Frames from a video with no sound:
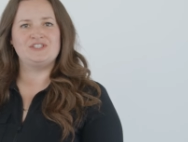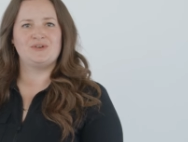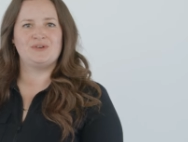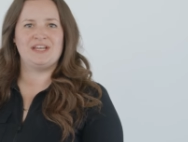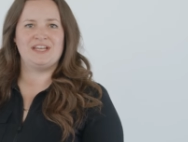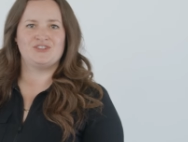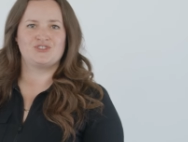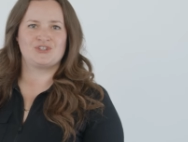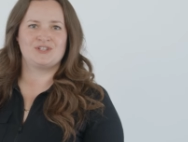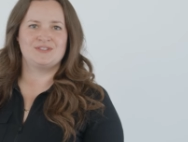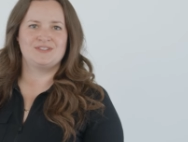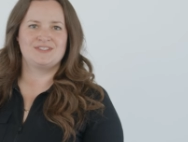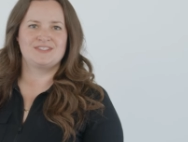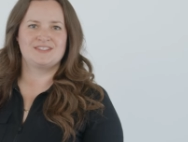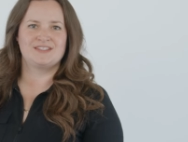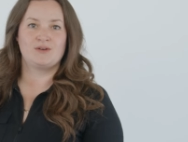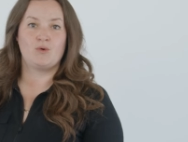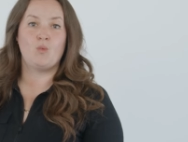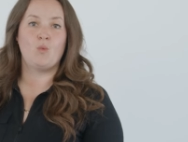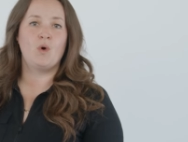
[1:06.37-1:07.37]

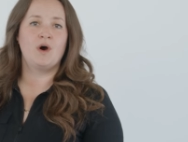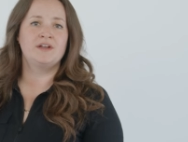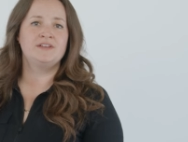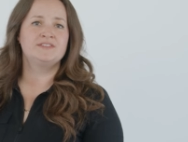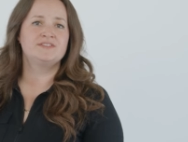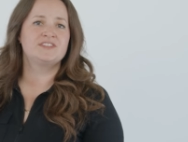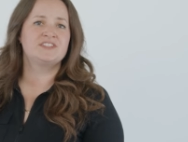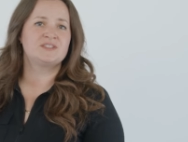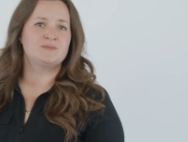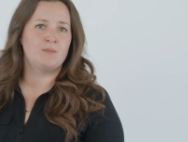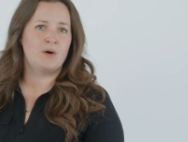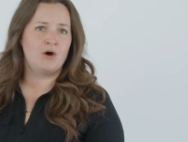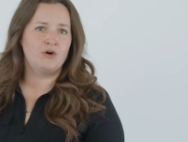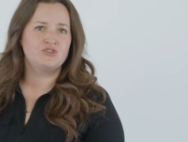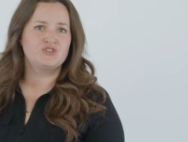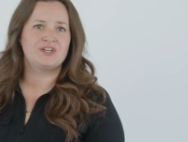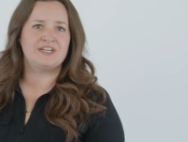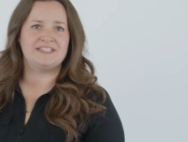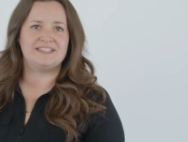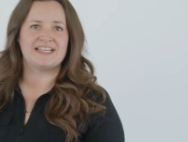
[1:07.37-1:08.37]
donations, one
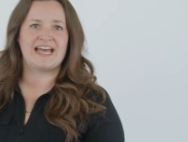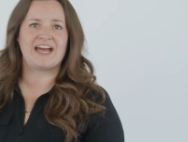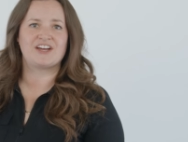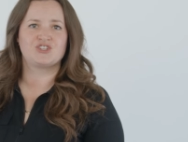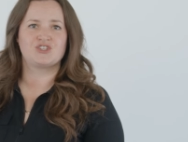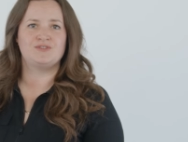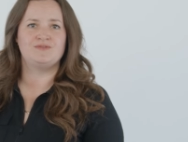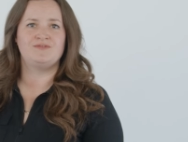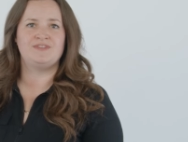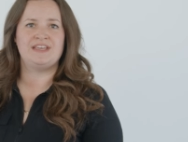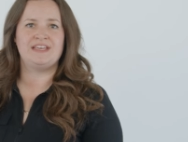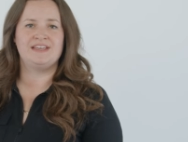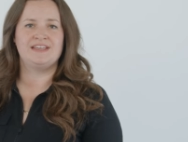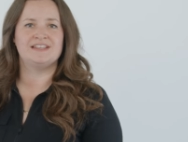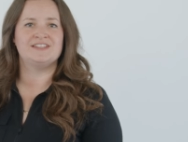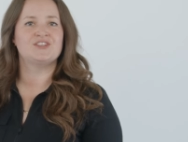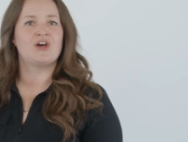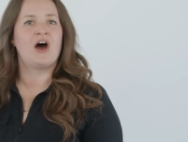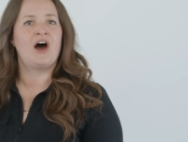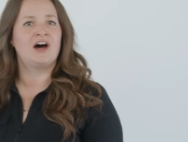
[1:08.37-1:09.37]
small transaction fee
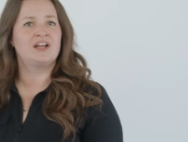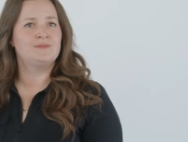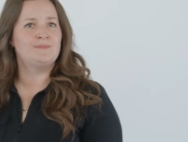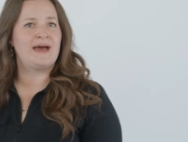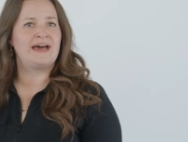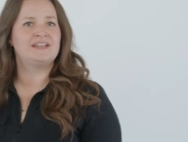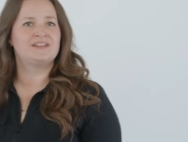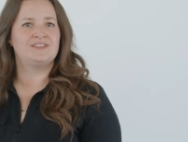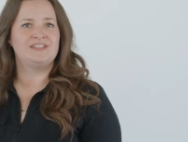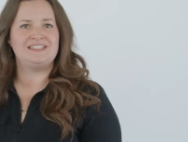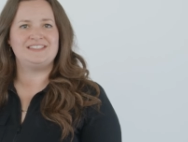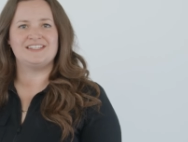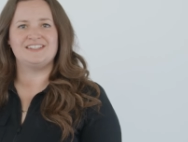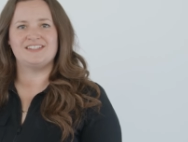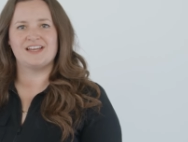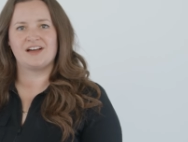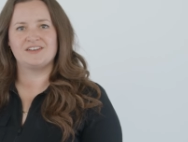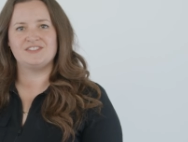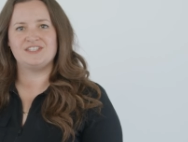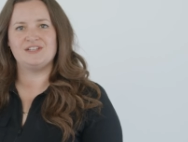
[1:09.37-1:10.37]
is automatically
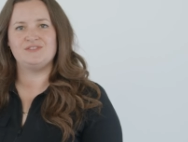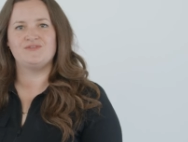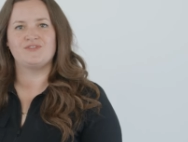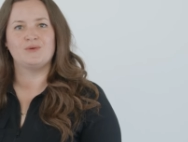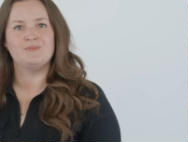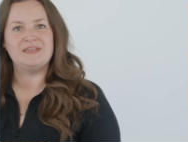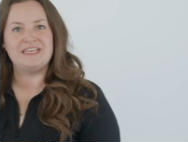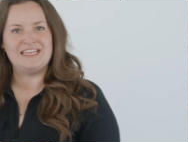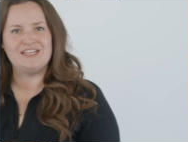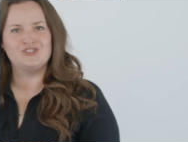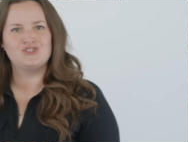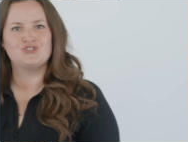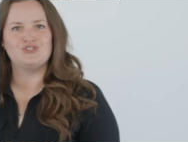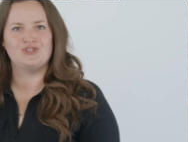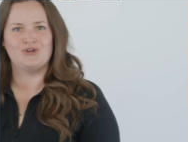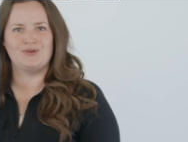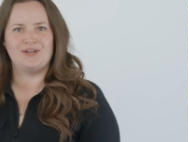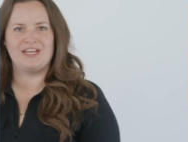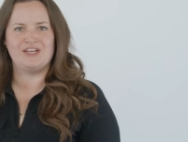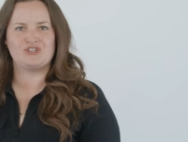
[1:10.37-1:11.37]
deducted from each
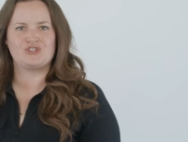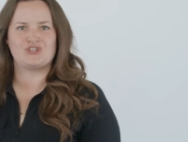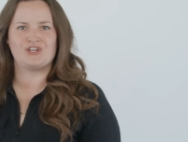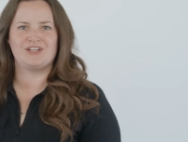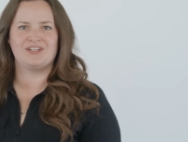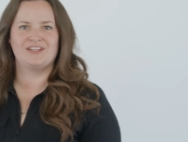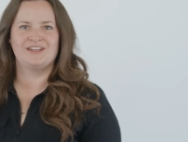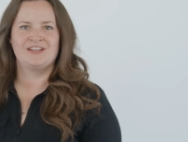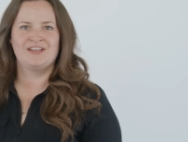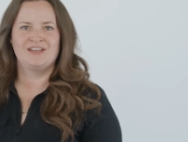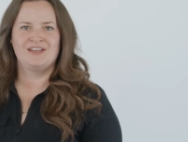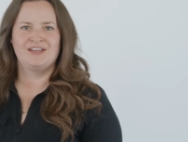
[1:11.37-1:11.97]
donation.